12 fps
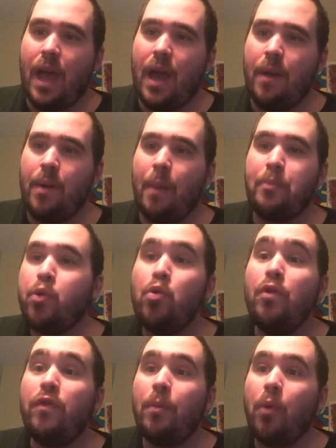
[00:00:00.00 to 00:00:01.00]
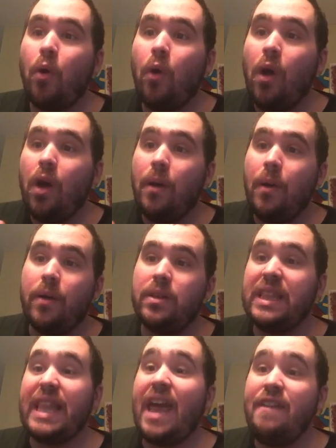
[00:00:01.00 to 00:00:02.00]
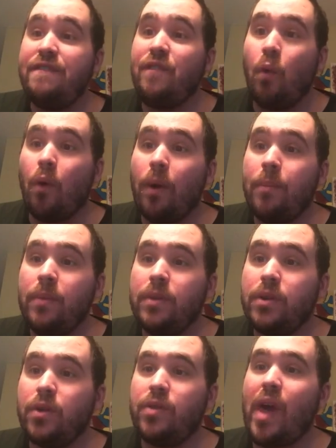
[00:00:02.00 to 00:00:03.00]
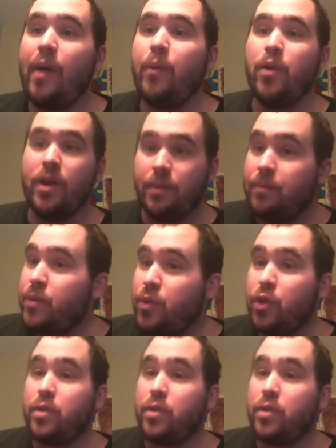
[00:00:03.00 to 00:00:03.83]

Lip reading: a provable life form, that we're in